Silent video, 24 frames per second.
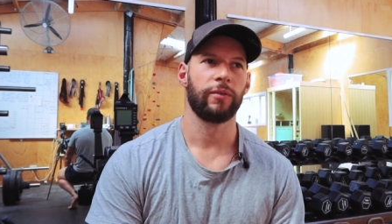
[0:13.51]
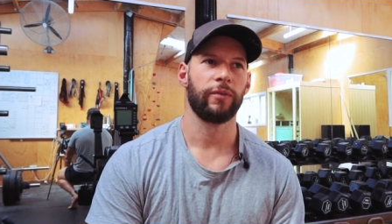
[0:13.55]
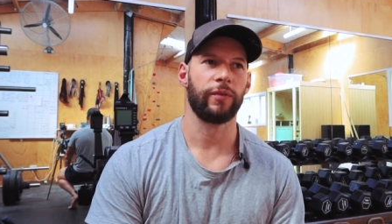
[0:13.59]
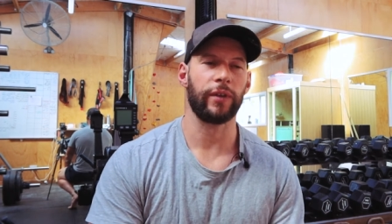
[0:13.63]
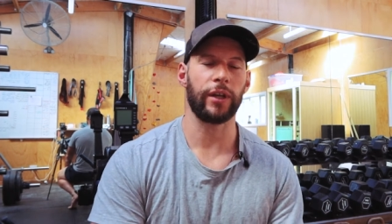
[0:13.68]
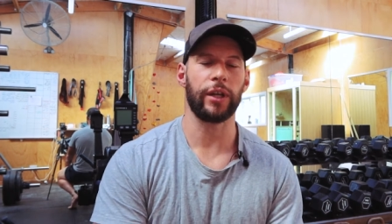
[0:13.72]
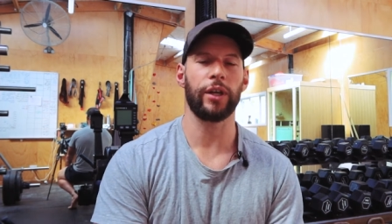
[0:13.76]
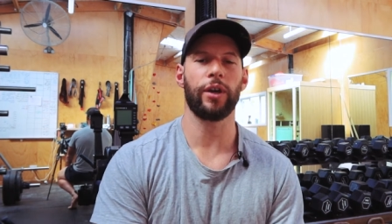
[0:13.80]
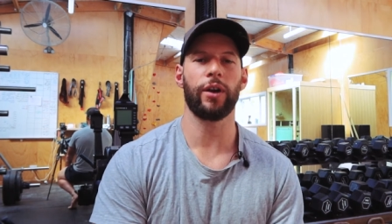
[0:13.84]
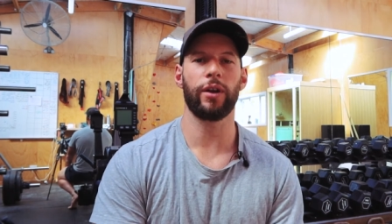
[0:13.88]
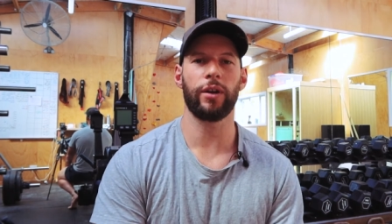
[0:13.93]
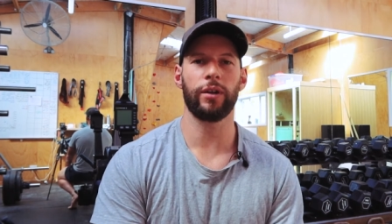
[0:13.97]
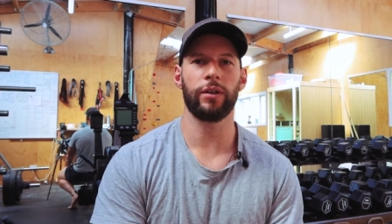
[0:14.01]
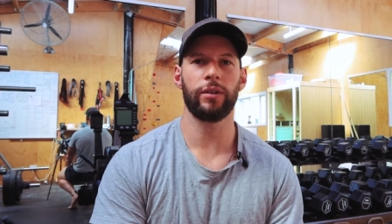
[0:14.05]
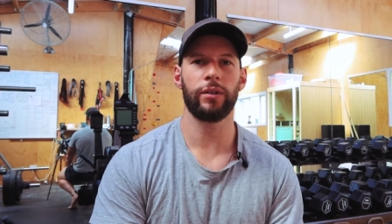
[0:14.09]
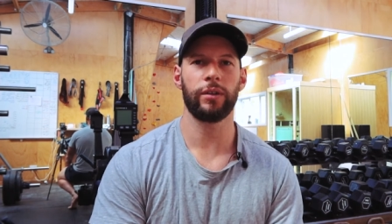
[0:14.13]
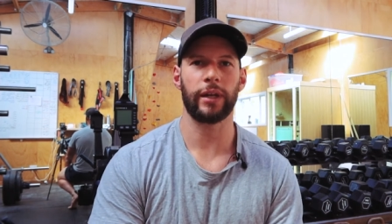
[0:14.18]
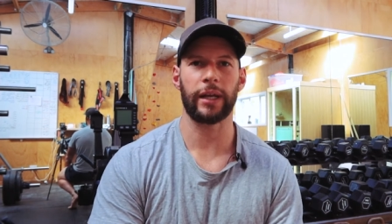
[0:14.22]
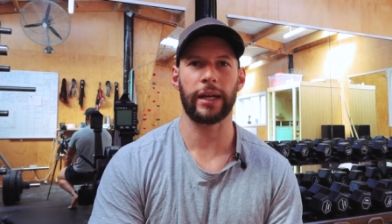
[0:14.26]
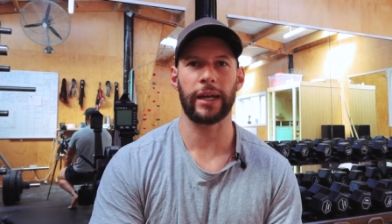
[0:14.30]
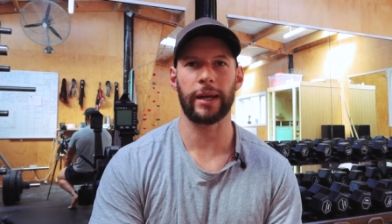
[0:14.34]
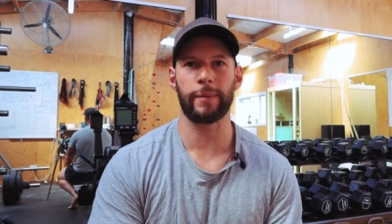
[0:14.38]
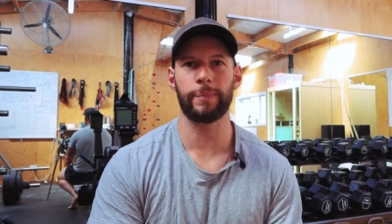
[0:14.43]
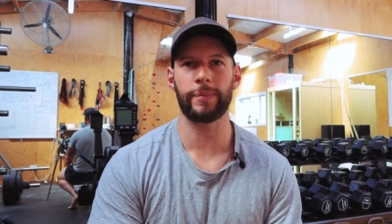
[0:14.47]
video
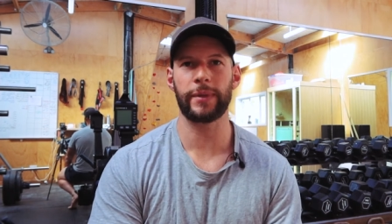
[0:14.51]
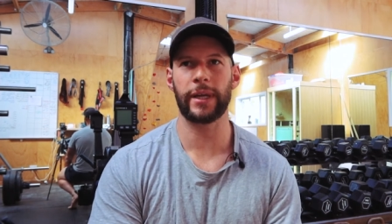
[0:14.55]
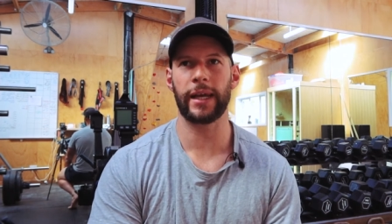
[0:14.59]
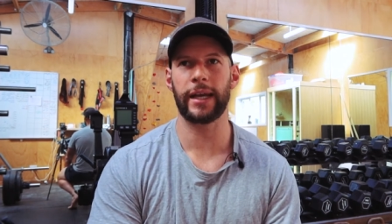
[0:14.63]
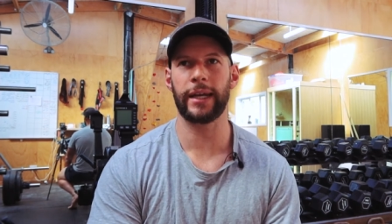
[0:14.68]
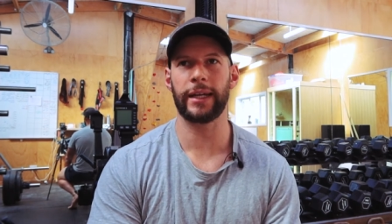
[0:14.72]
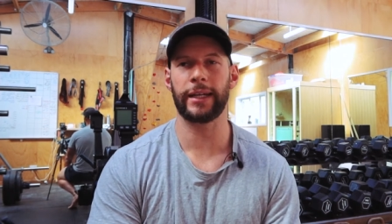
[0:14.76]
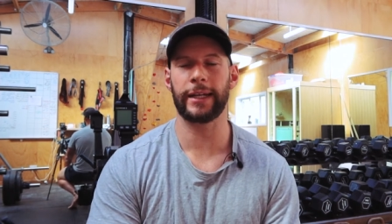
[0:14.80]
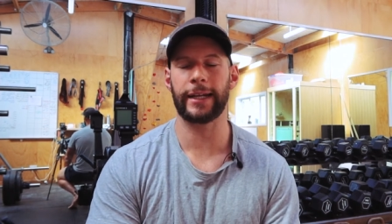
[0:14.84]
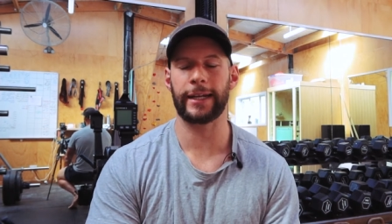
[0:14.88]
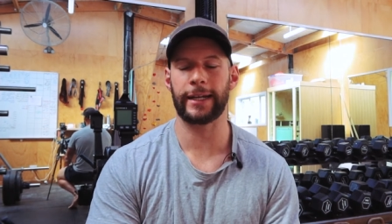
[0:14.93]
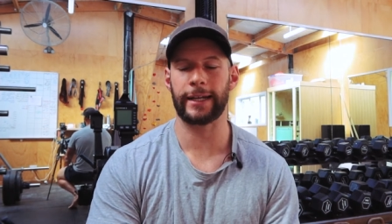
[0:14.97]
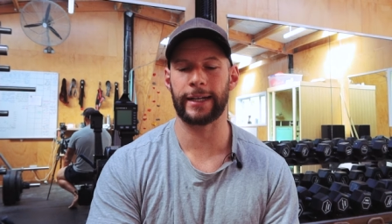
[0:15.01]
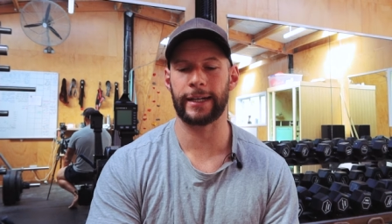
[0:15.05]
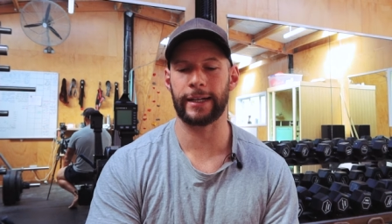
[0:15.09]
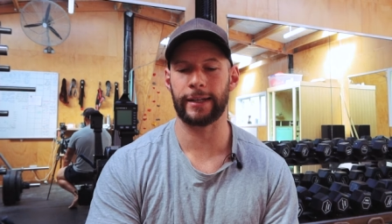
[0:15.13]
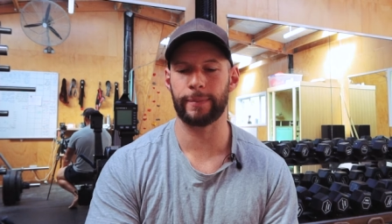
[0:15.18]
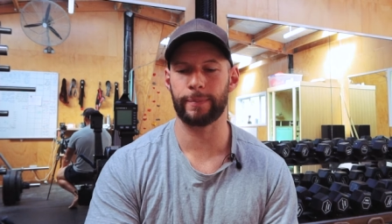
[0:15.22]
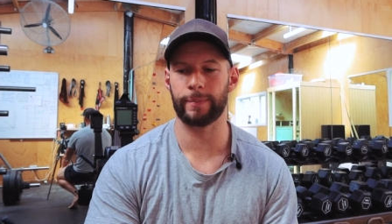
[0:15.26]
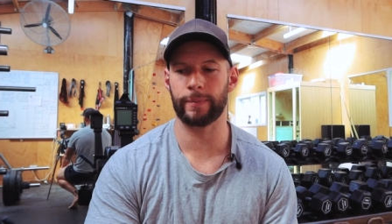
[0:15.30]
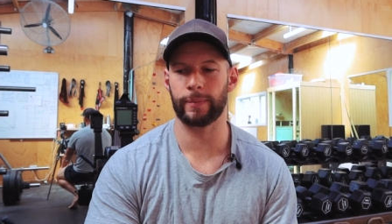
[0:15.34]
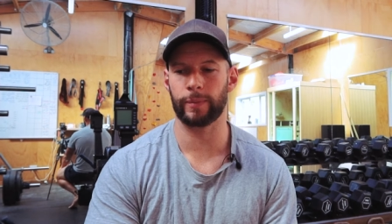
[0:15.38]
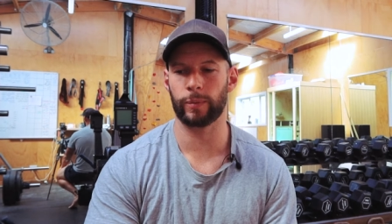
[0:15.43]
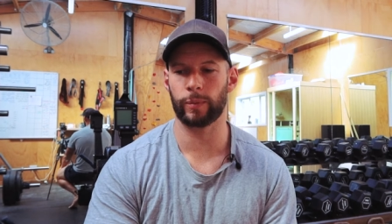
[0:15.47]
and update.
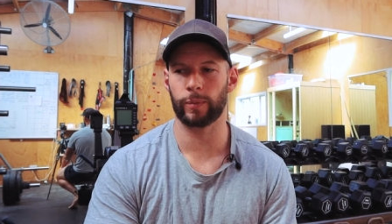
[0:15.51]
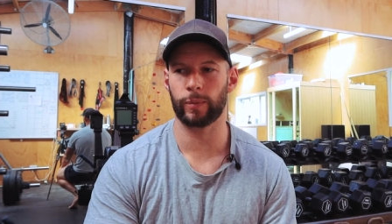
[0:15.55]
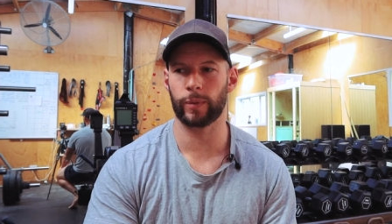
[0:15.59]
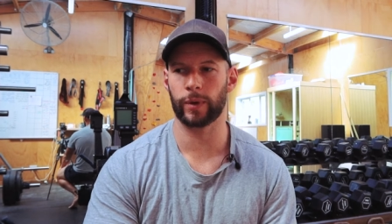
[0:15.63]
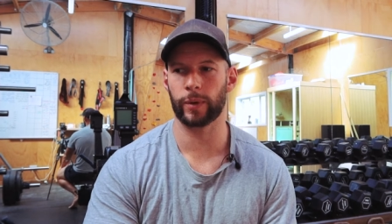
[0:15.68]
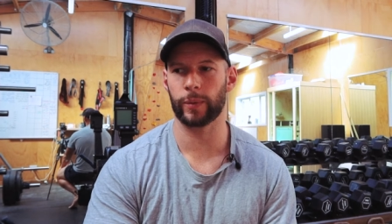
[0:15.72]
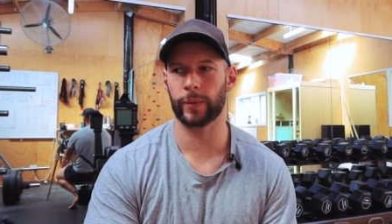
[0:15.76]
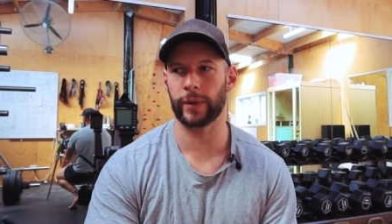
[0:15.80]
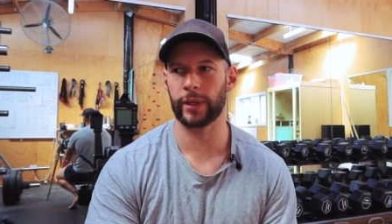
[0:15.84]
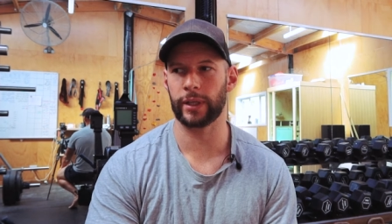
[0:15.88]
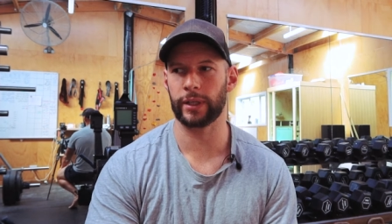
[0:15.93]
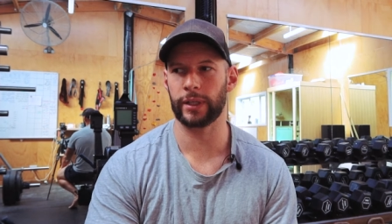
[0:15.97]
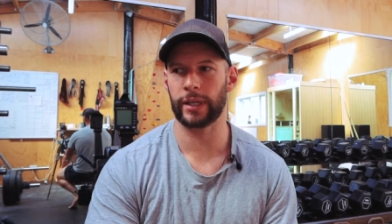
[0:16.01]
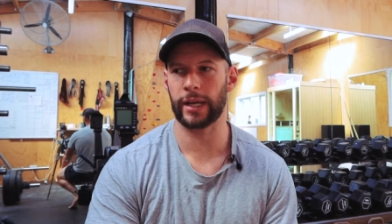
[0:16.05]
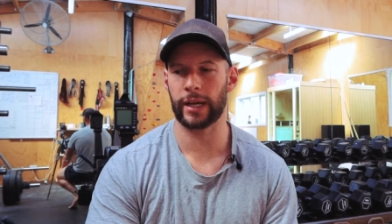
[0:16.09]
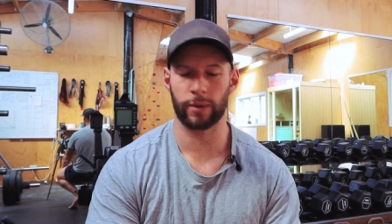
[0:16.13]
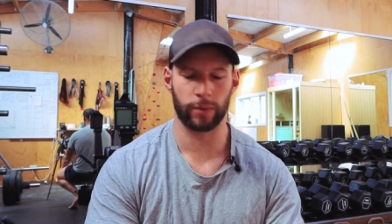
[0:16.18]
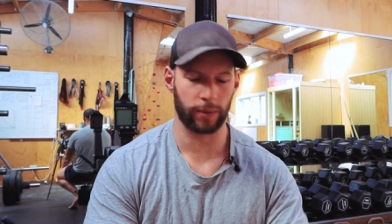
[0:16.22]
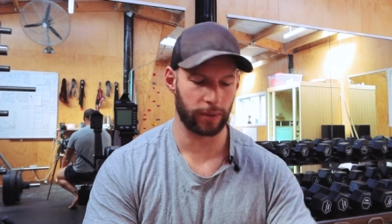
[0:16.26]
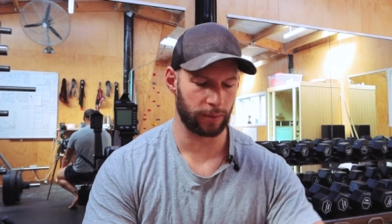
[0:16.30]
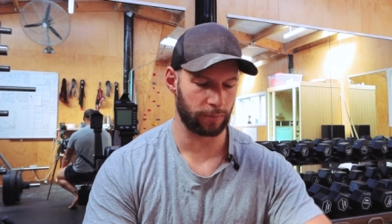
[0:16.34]
Um, what are we now?